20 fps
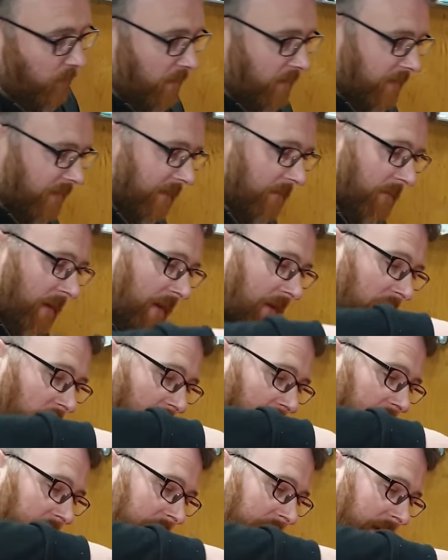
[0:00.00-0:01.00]
work, it might
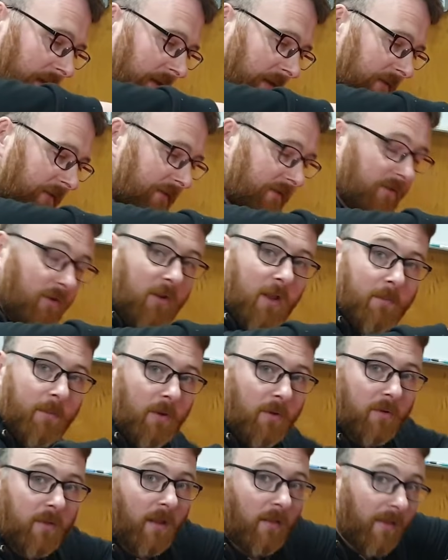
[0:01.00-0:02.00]
not. This is all
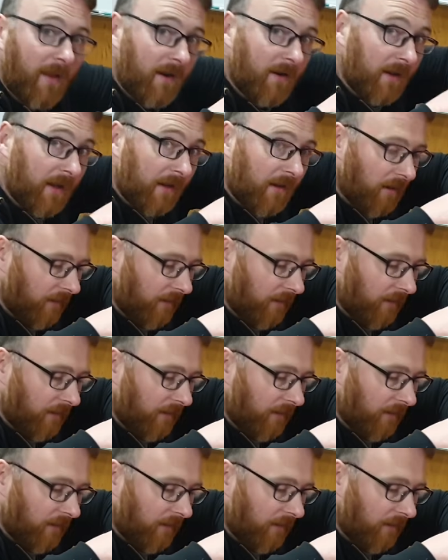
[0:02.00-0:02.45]
about the learning